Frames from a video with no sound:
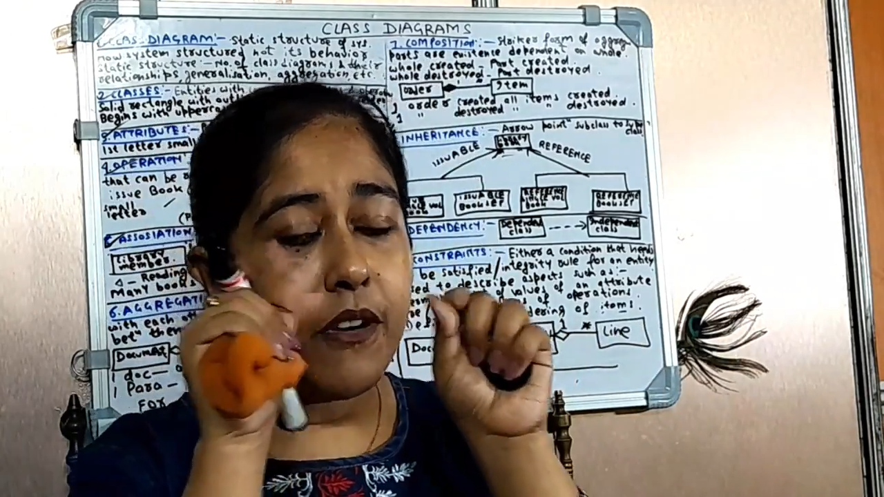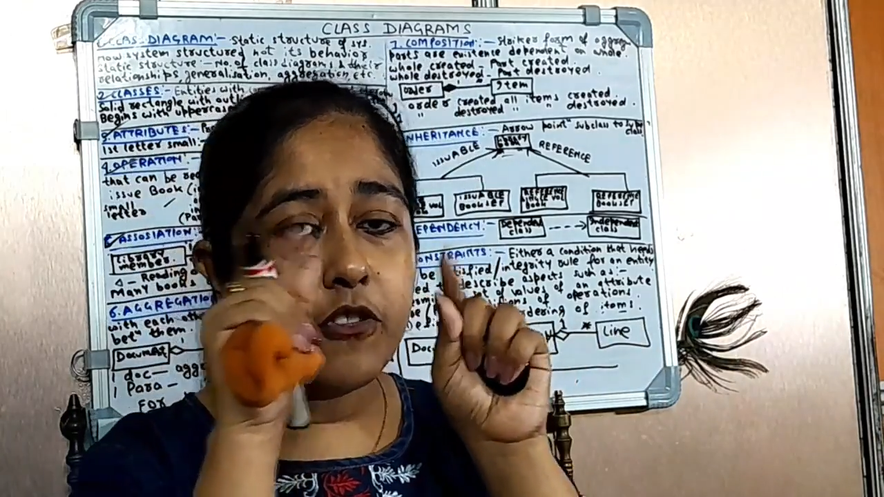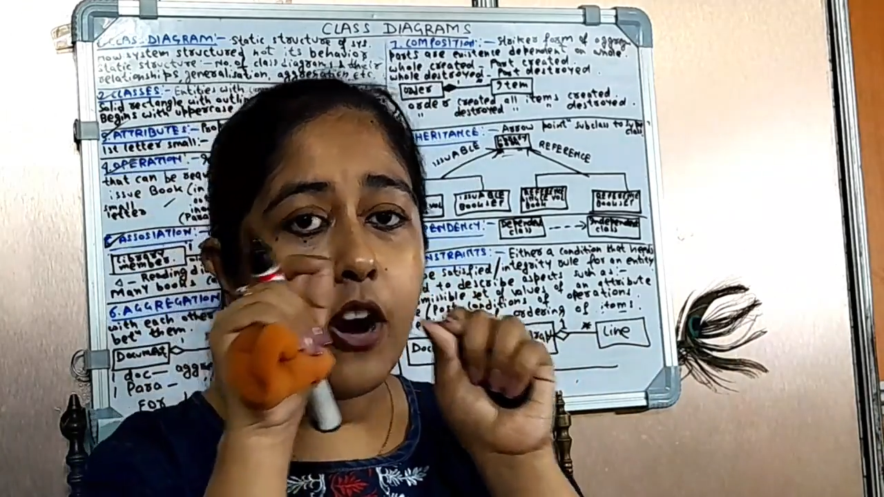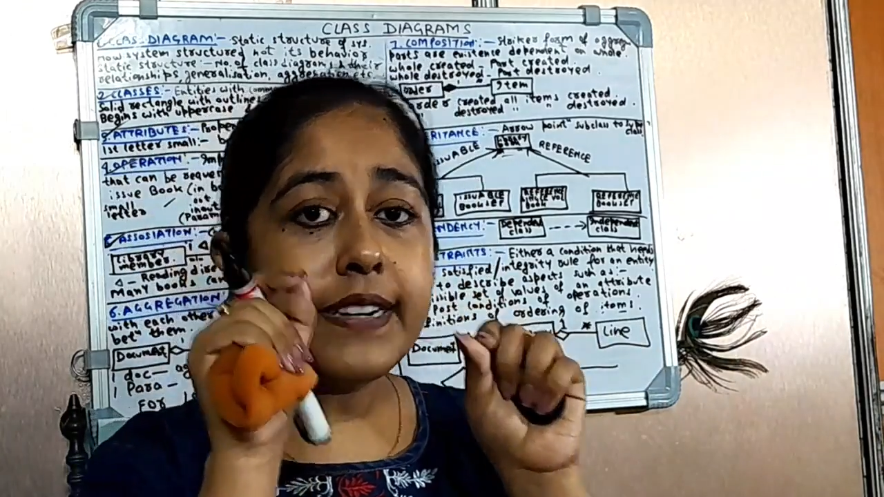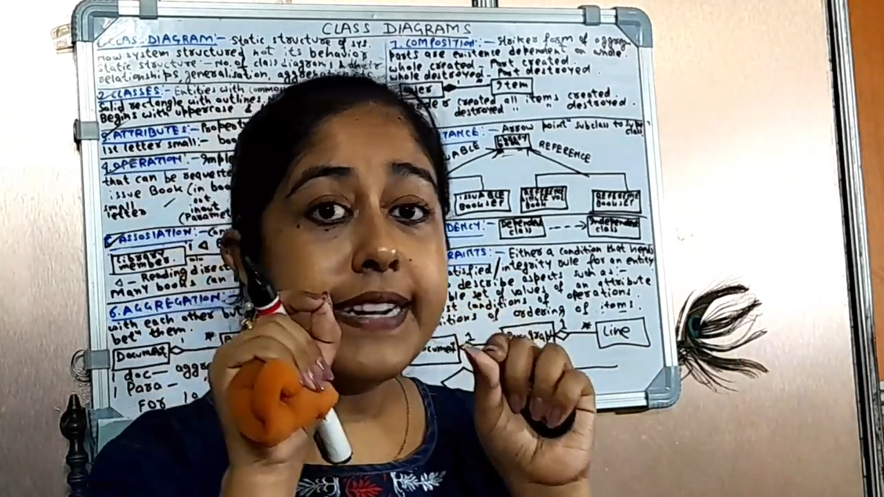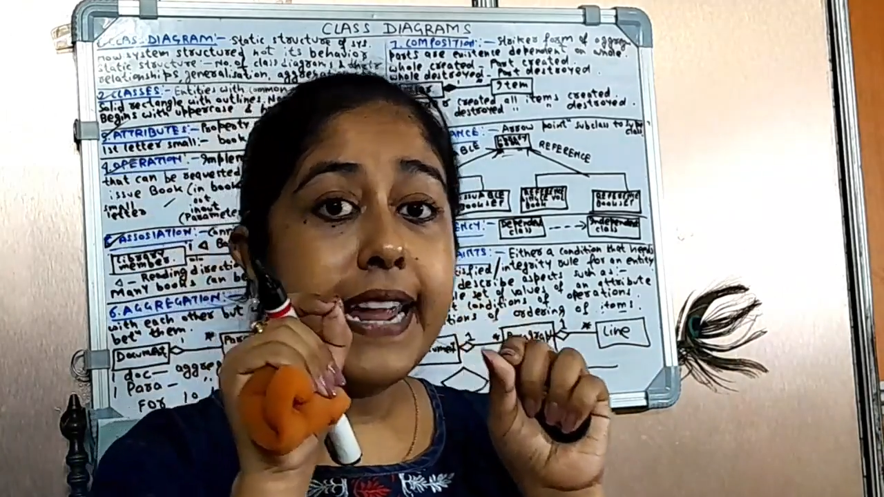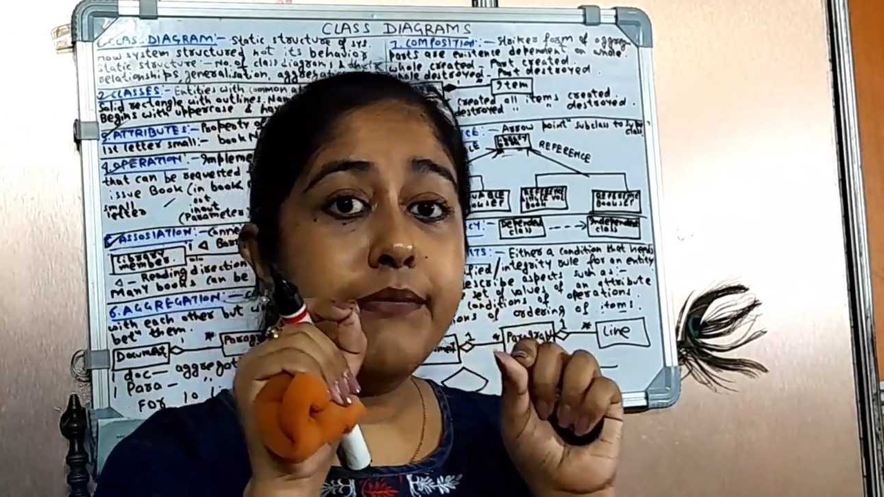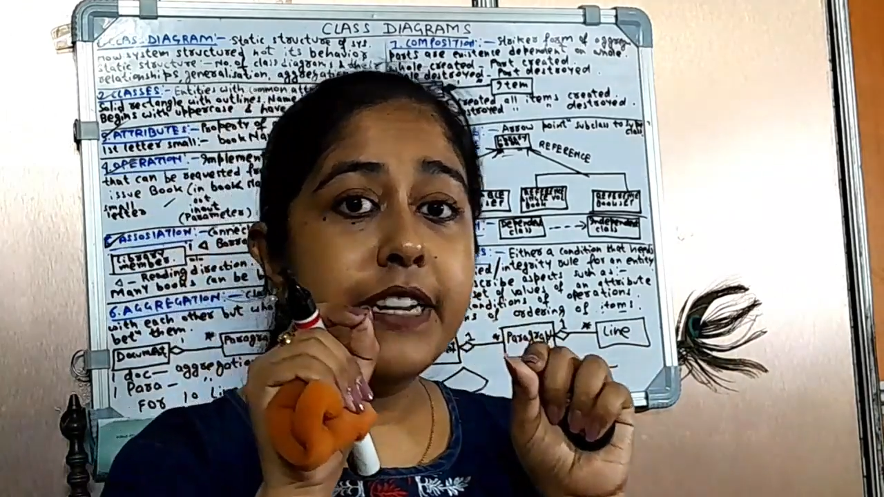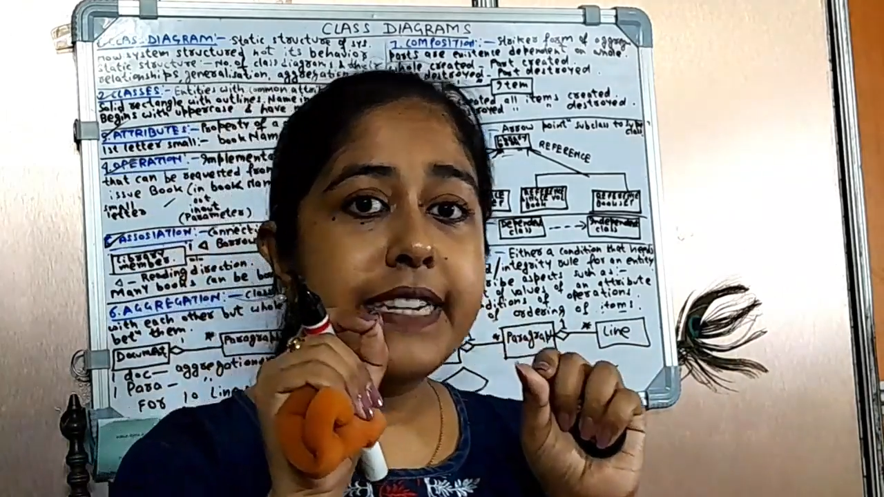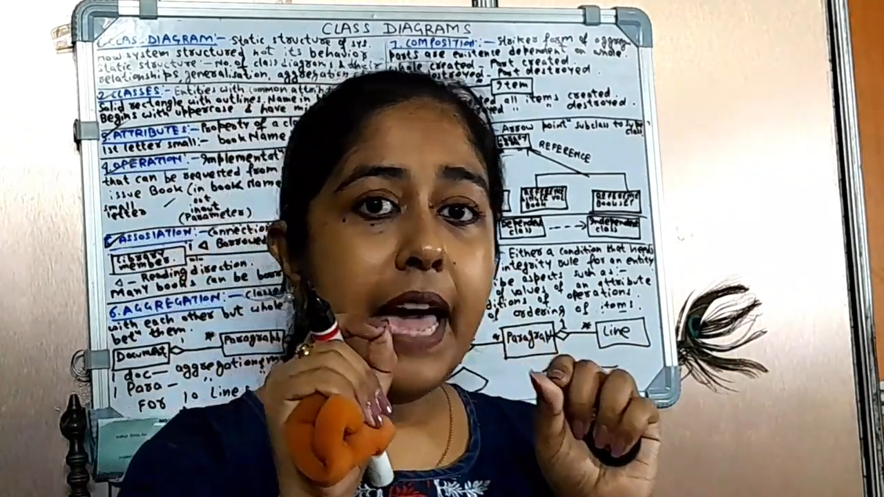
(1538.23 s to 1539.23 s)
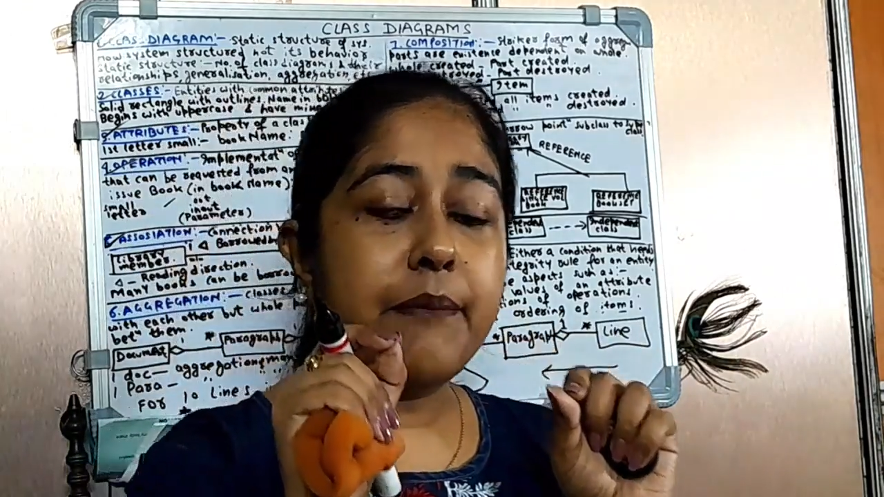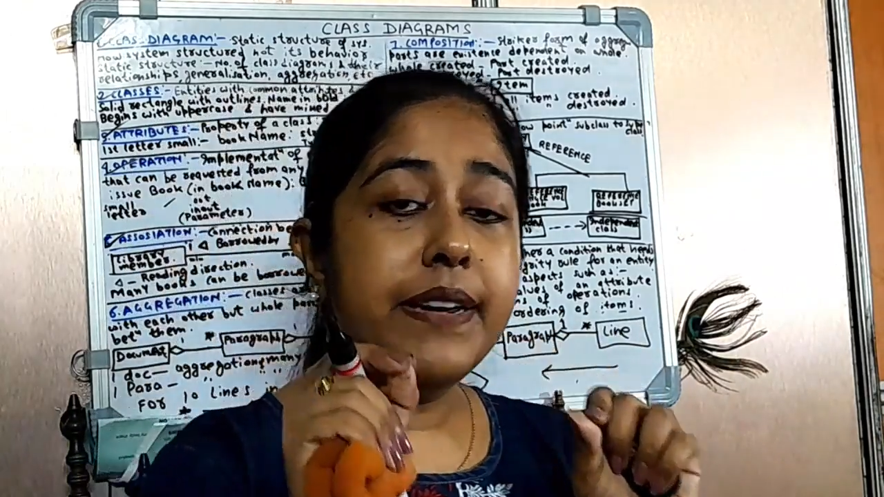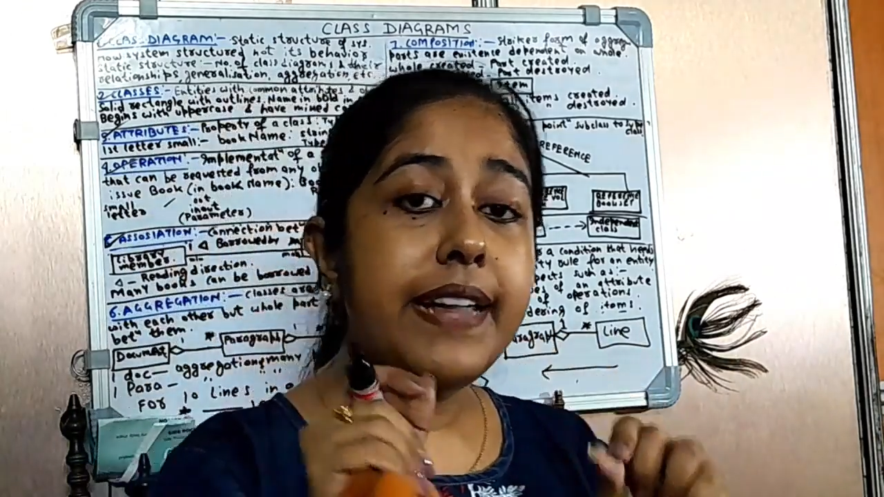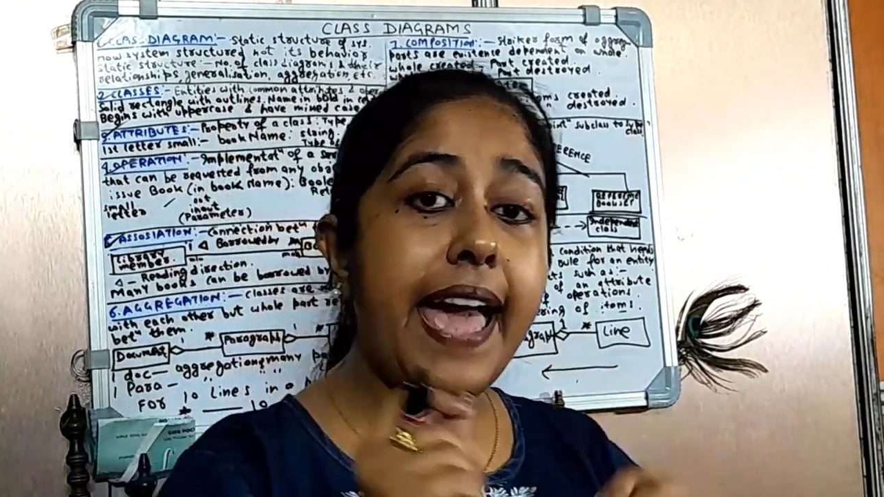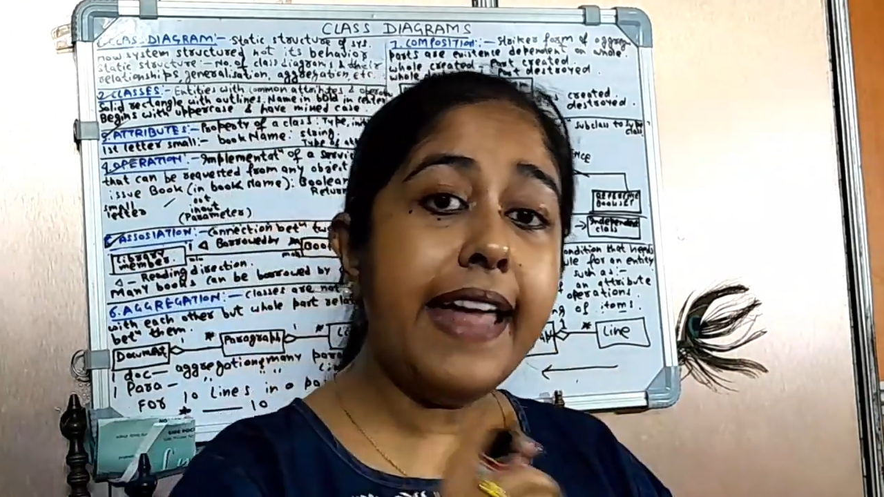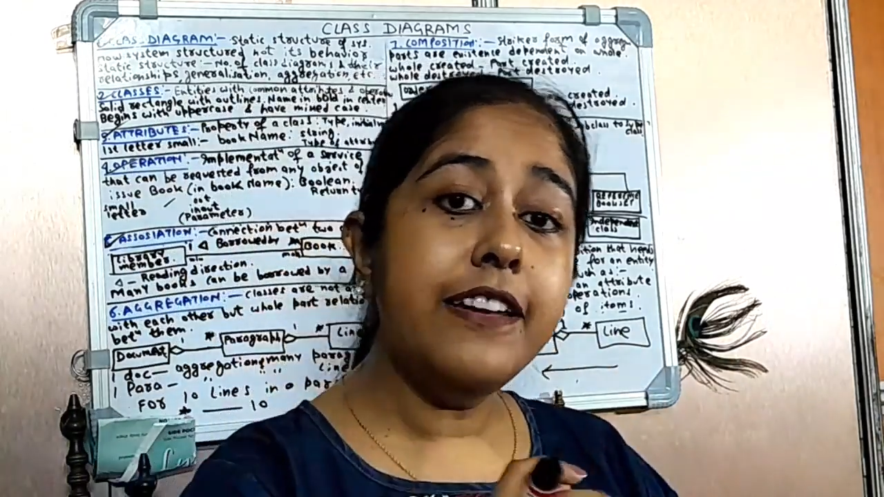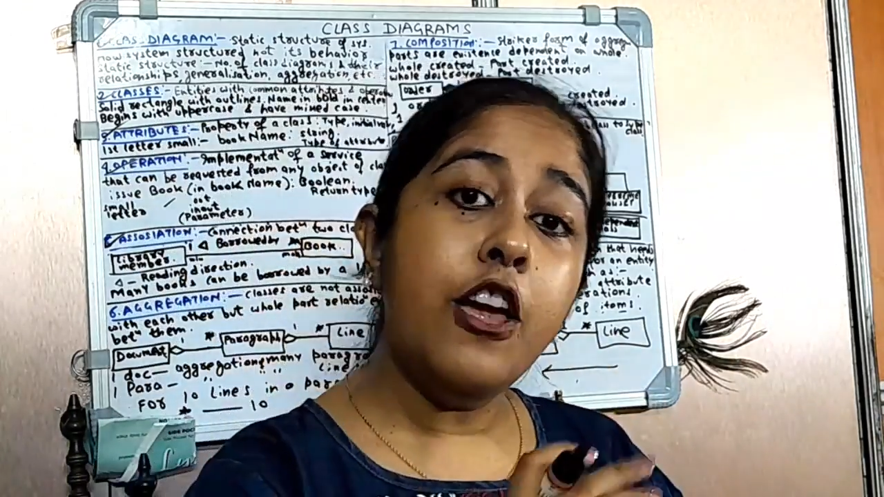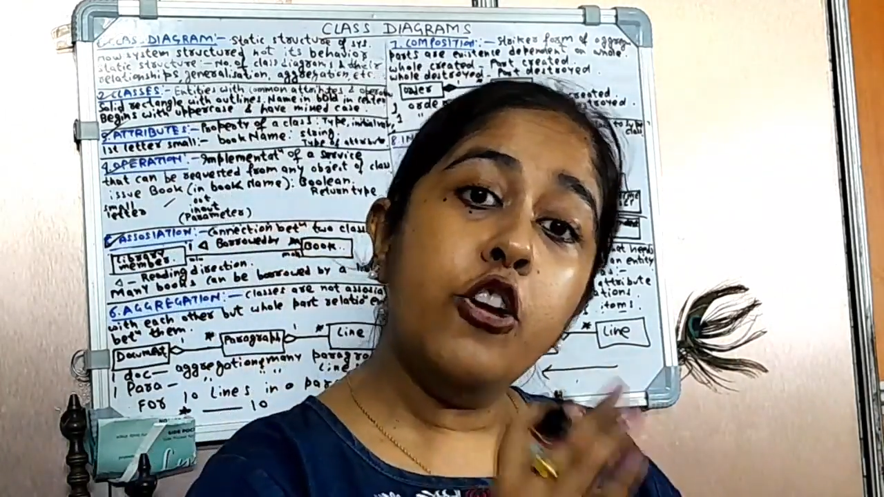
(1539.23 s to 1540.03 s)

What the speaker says: not an empty diamond and